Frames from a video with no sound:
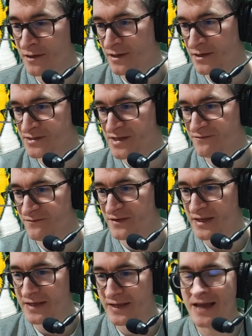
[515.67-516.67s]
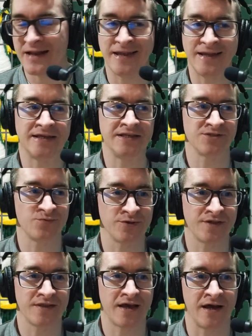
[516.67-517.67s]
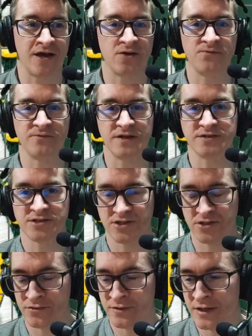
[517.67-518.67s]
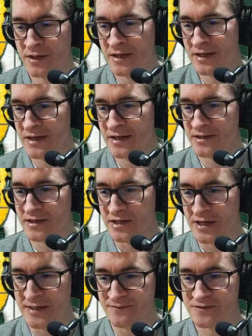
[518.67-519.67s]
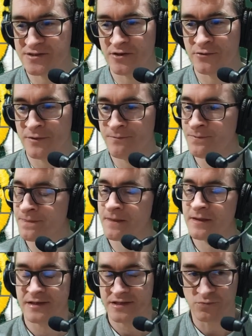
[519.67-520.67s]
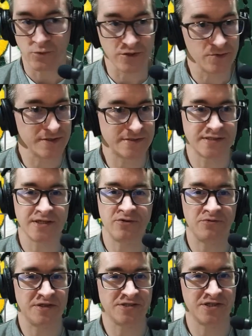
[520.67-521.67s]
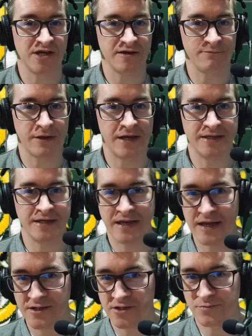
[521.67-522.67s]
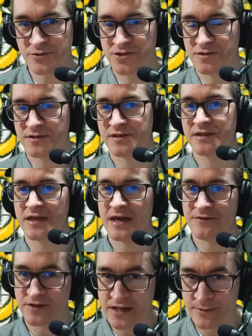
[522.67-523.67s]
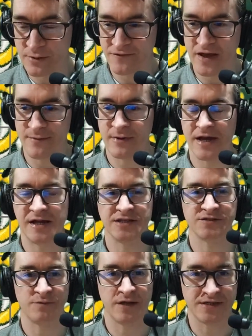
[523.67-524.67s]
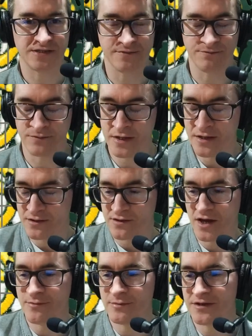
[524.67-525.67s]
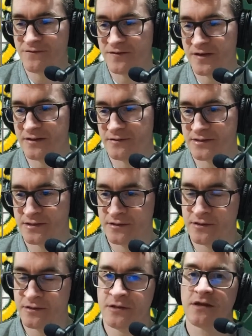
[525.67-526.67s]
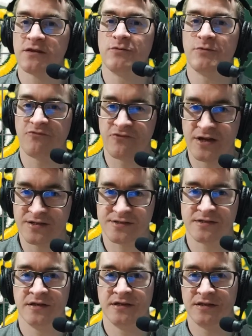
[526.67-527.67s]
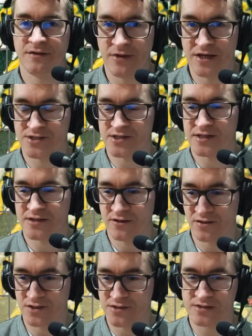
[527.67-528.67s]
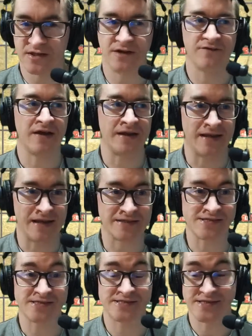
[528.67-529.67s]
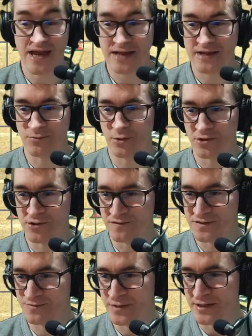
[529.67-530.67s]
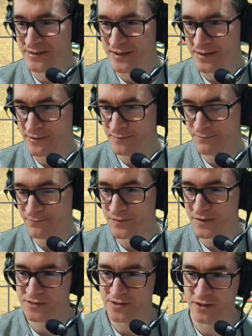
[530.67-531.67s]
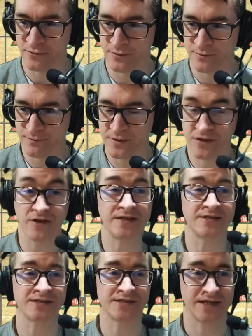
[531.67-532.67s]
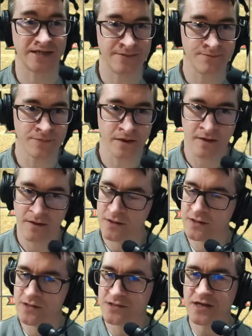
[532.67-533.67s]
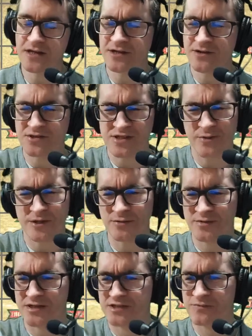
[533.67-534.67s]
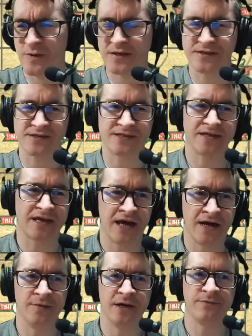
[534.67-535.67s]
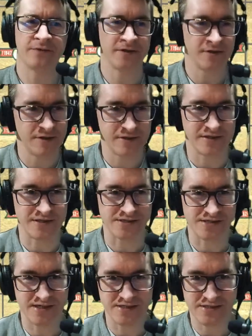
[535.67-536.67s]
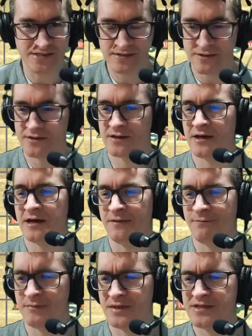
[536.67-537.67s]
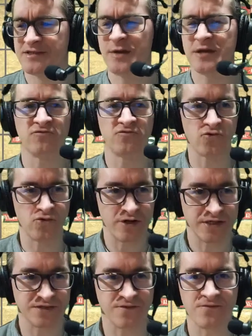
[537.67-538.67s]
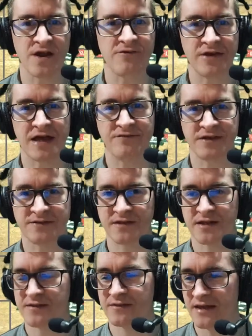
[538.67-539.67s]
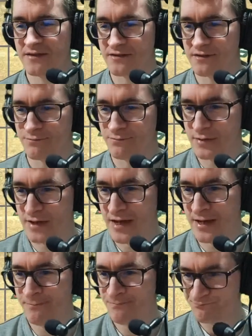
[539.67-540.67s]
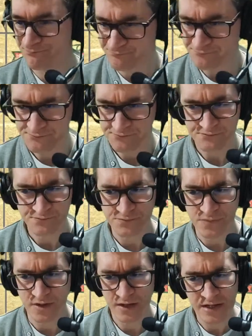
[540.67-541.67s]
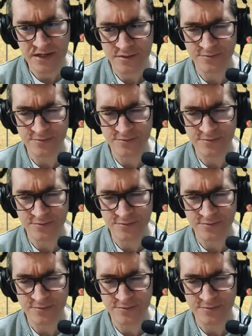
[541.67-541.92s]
in the 7th inning, and then he swatted a home run too in the 9th. So it's what you want to do as a young player. You're getting the opportunity to have a couple of at-bats, play some time in the field to impress the Major League coaching staff, and that's exactly what Lawrence Butler did. So great to see. Certainly not someone I would expect to see come up this season. He's a bit raw. He's a very athletically talented player. A little